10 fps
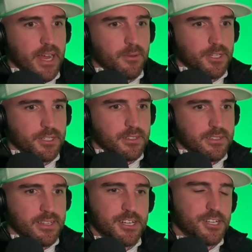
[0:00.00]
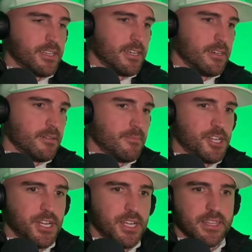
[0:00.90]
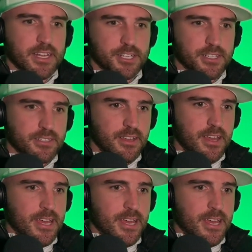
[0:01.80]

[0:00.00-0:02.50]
which is essentially a machine that just